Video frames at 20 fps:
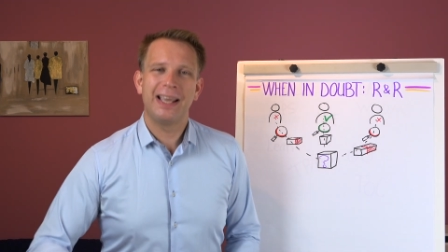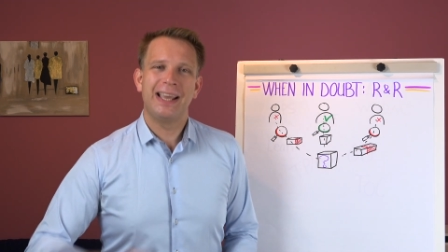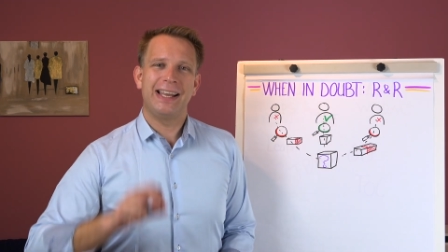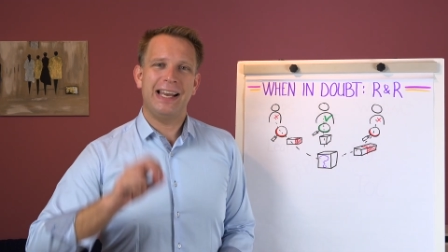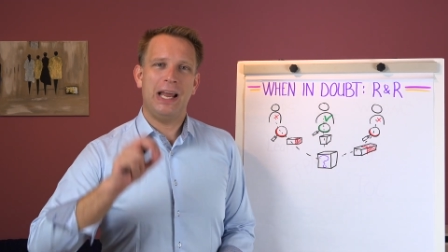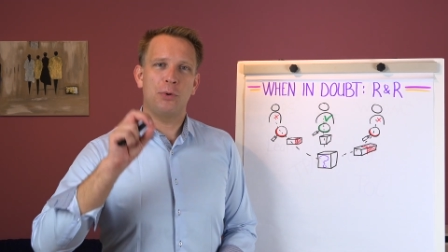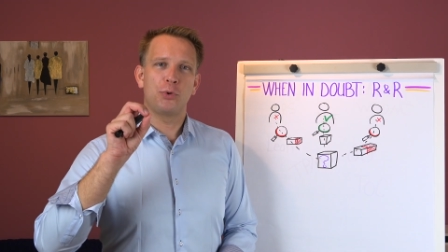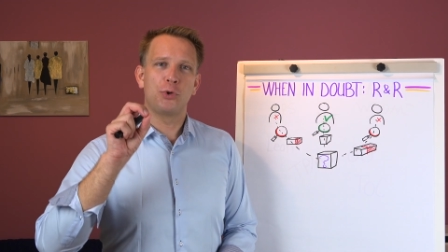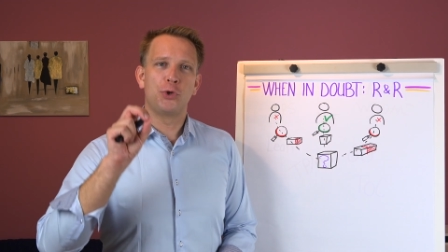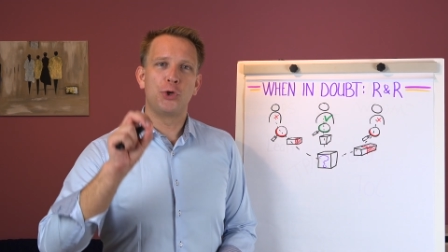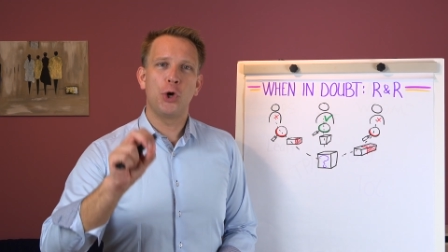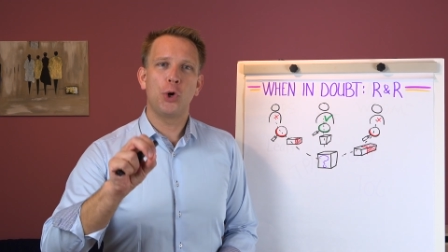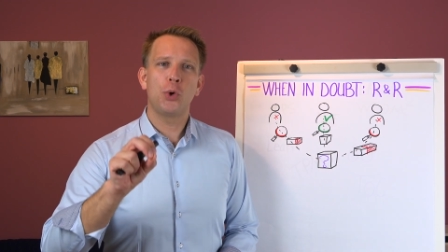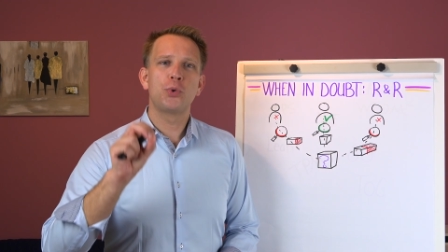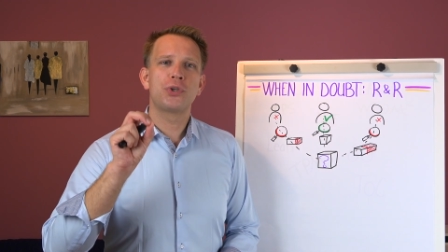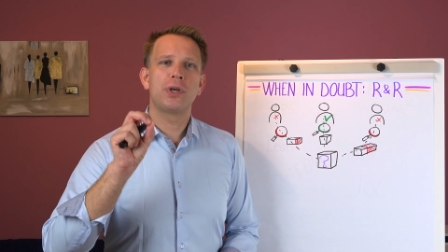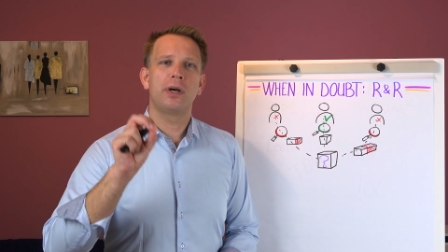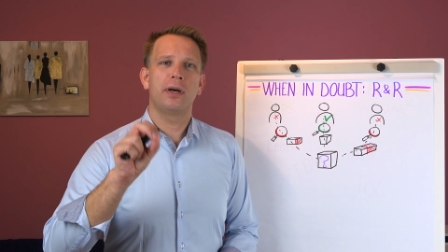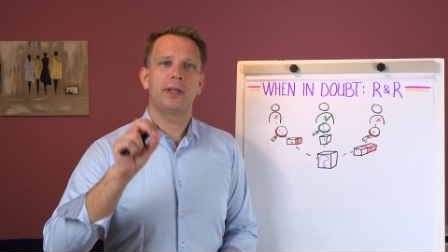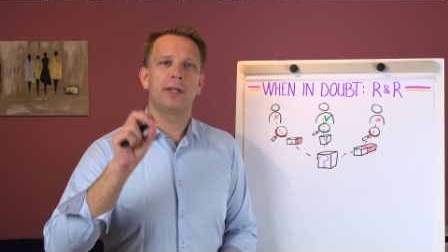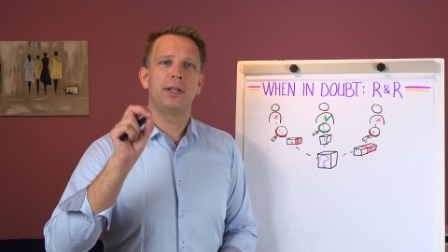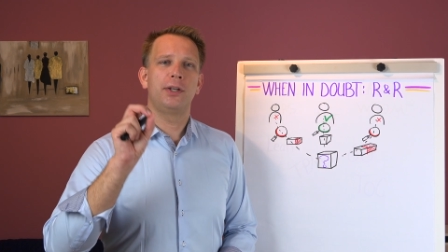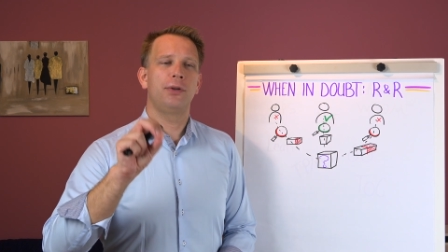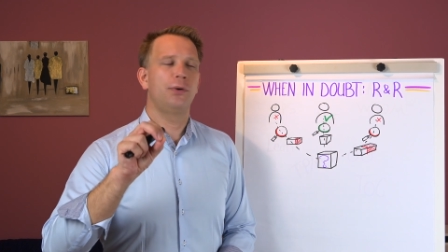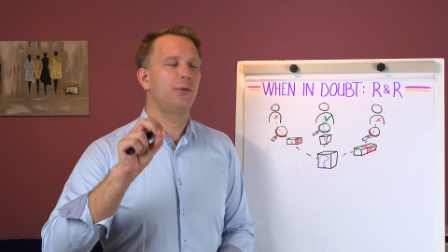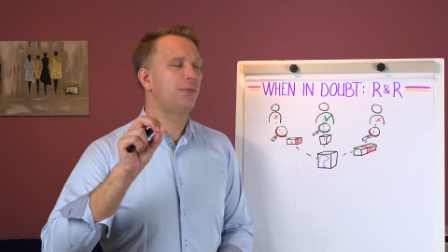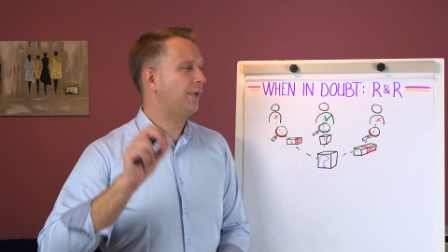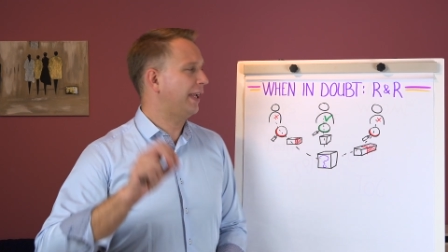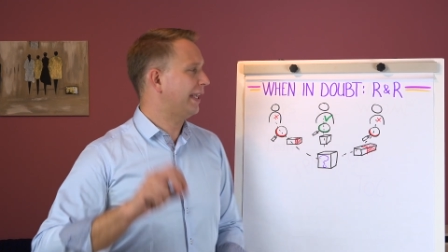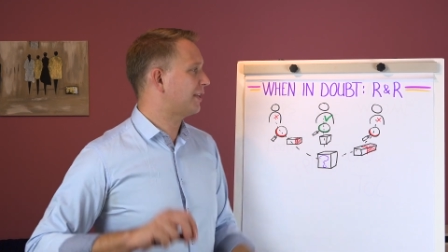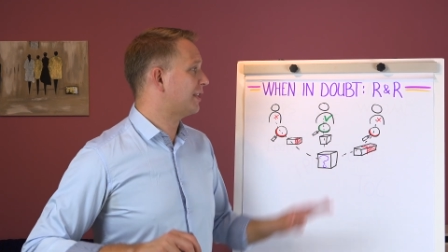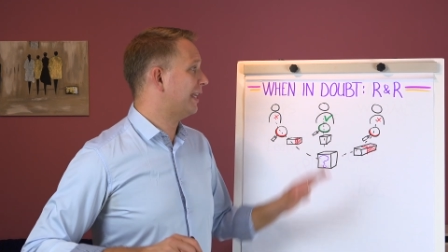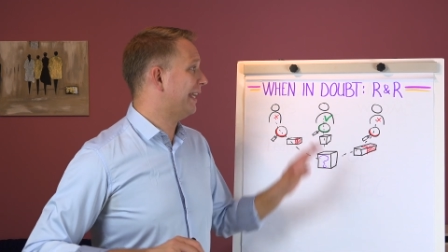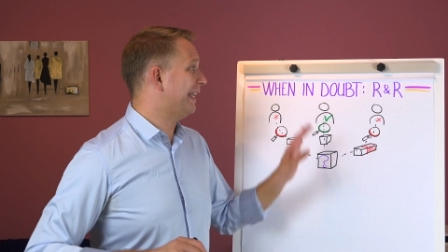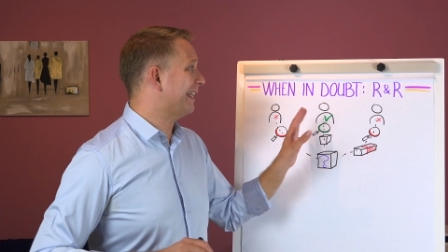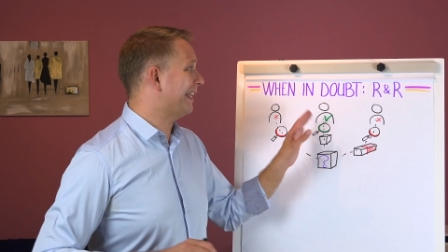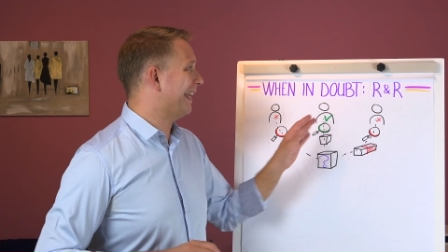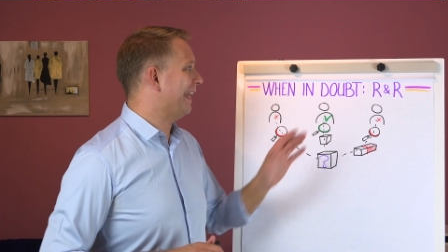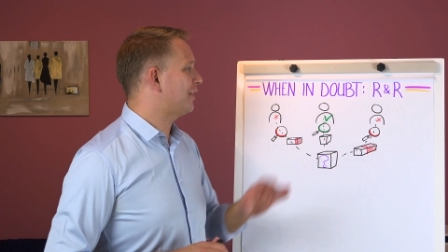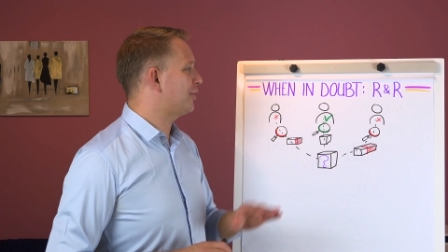Now, those are the two things
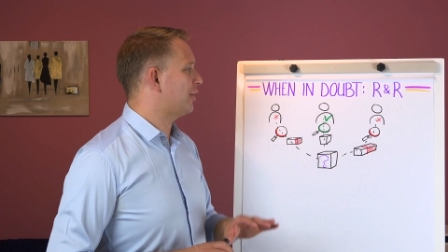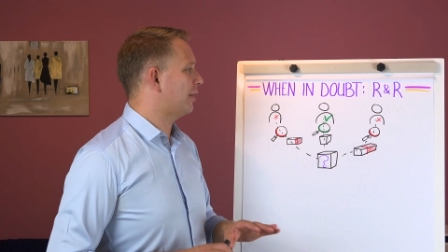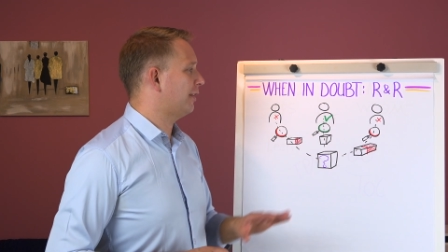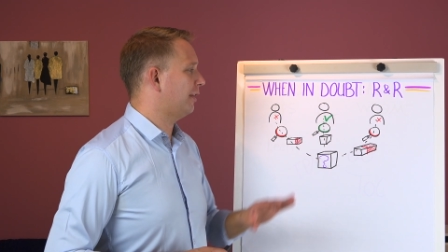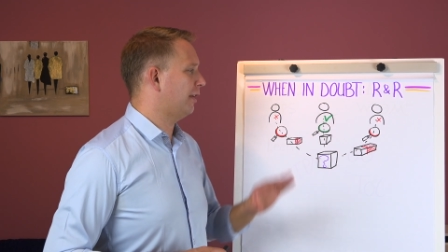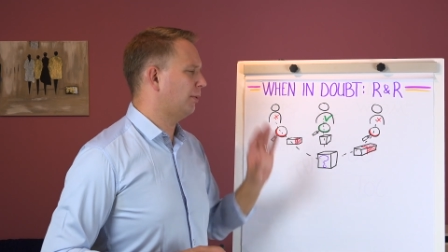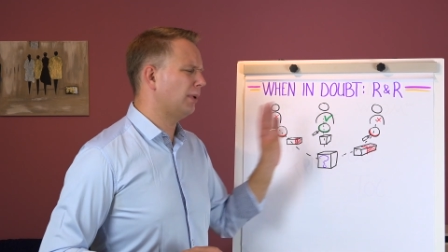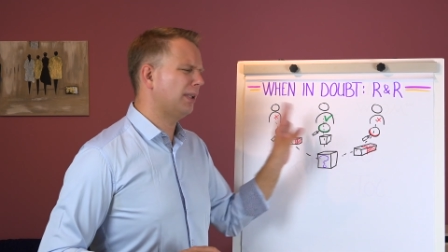in Gauge R&R.